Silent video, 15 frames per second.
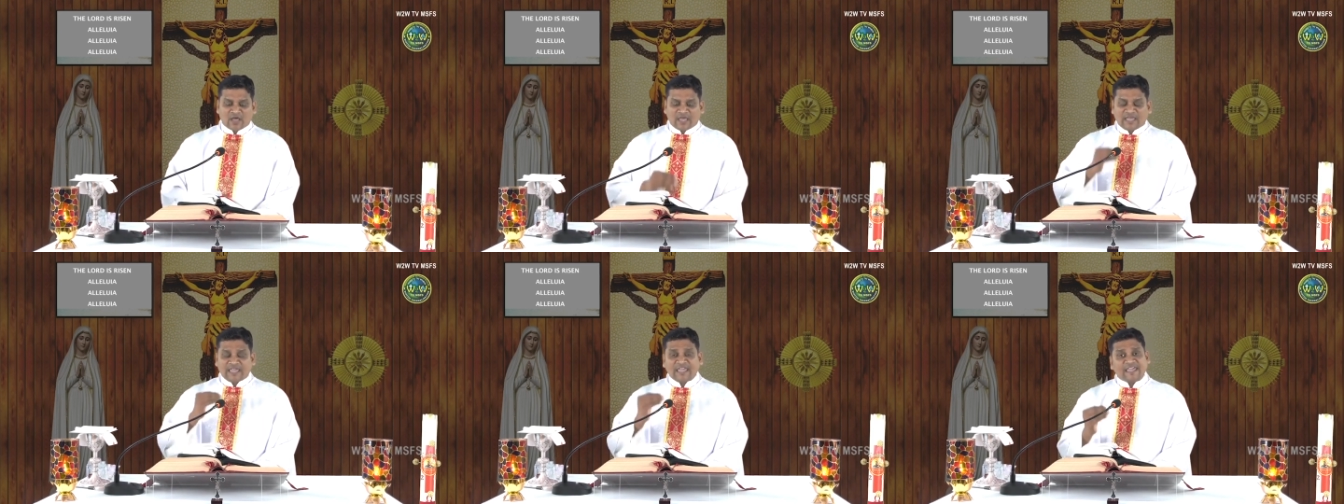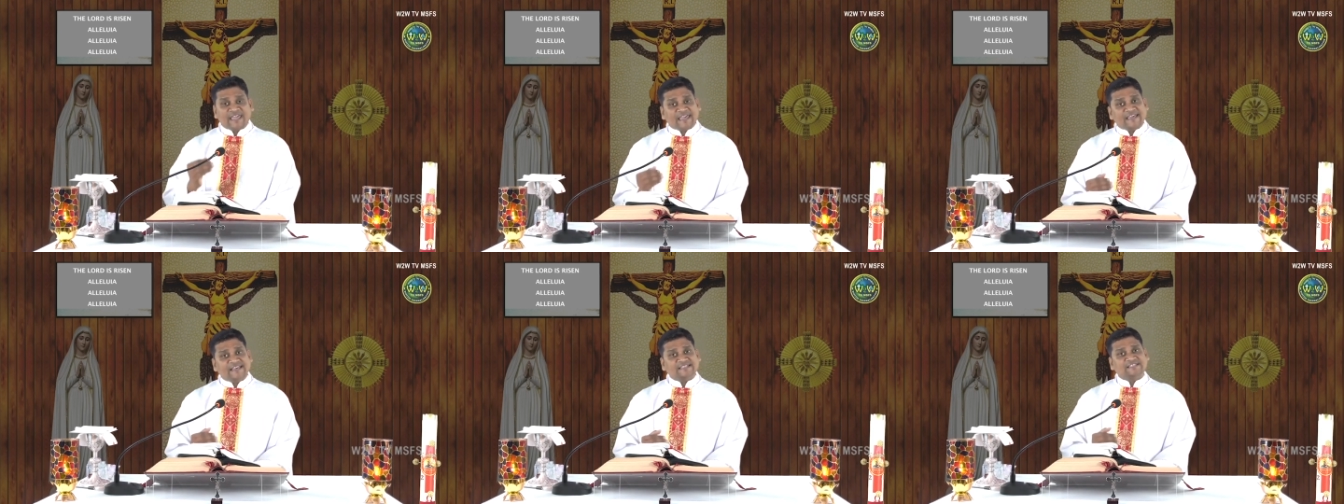he
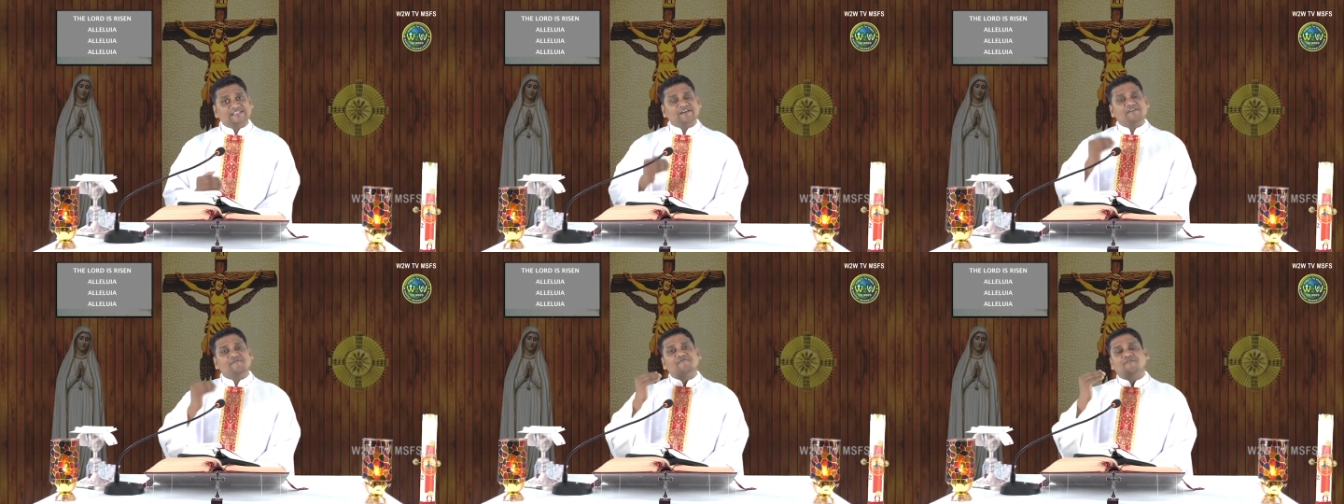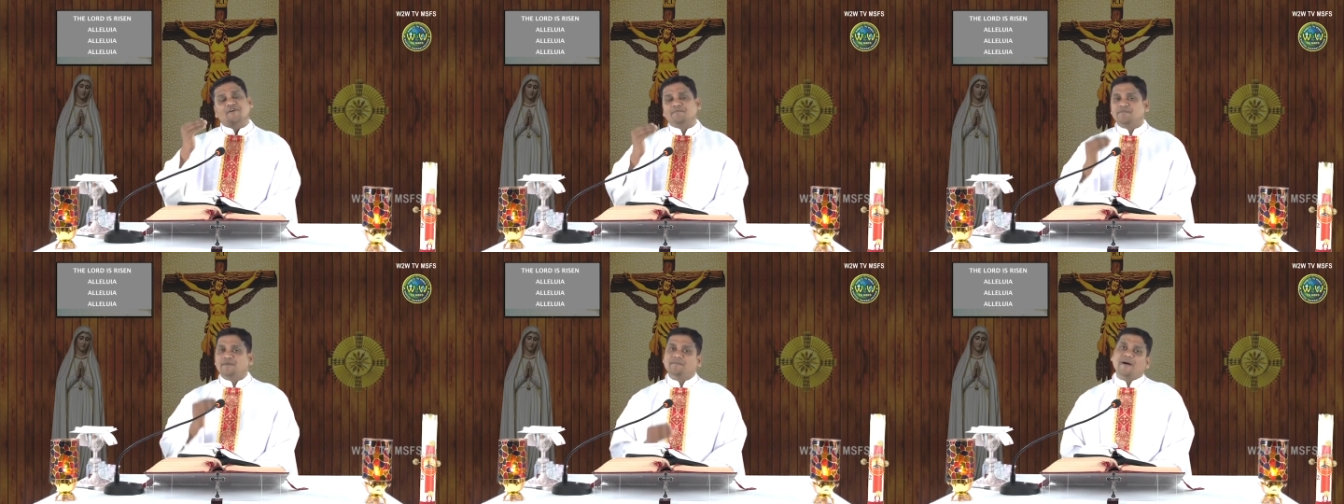is
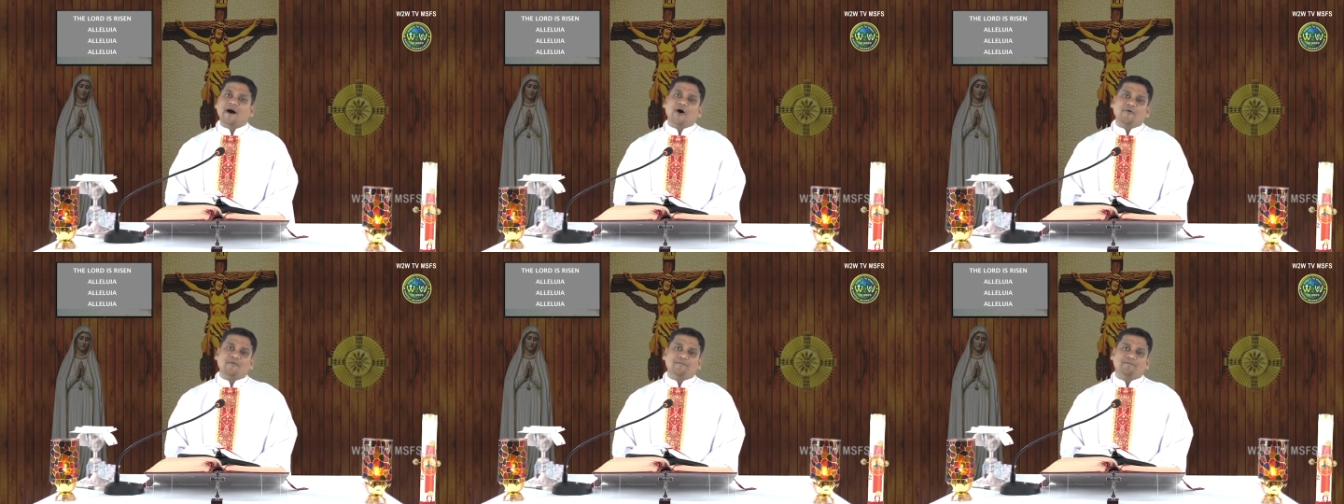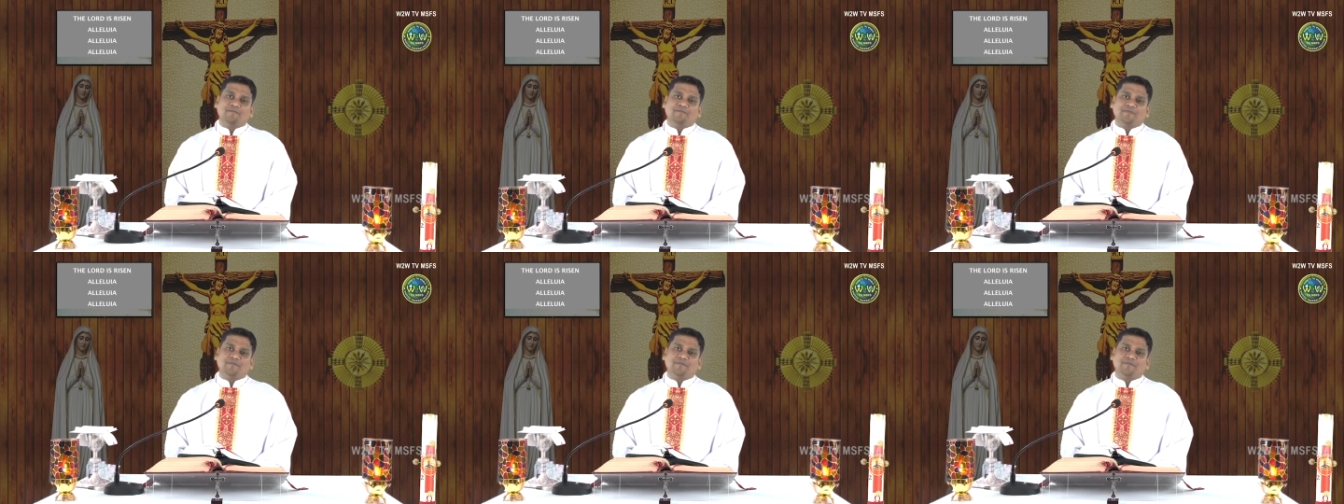from above.